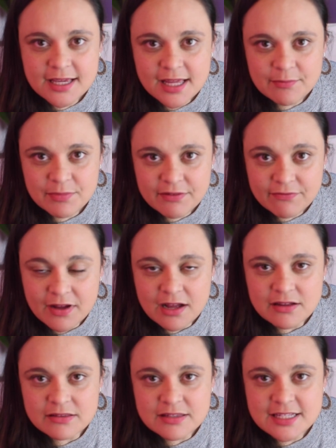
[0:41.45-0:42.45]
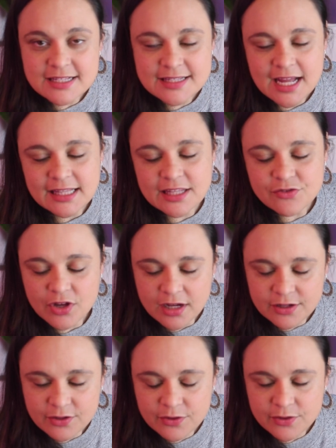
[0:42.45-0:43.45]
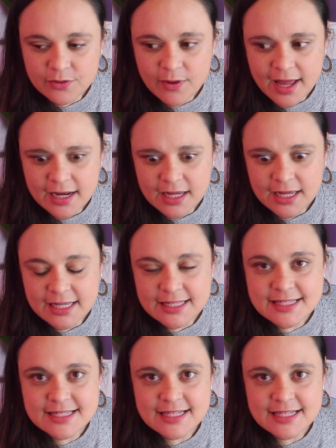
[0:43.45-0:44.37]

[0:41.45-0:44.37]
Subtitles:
can be found inside the jungle and that it's